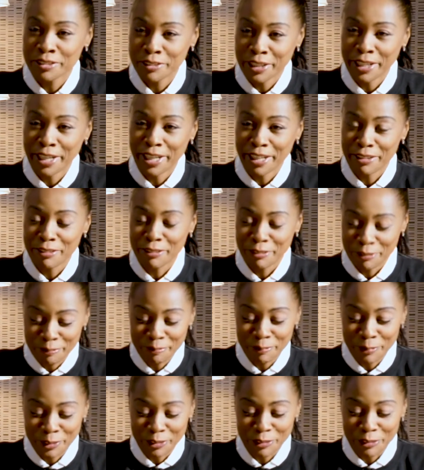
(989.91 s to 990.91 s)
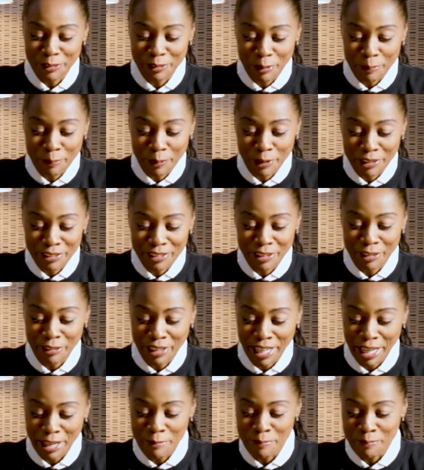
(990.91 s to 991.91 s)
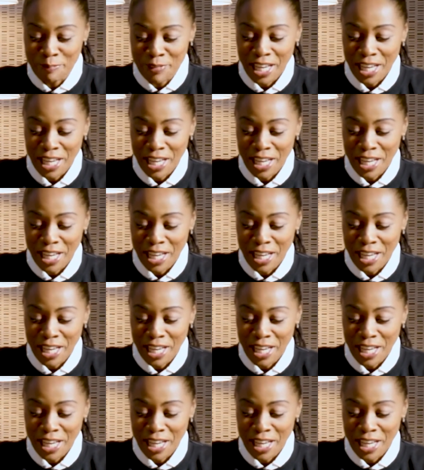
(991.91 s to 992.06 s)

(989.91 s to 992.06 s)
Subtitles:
yeah, we're doing our part. Okay.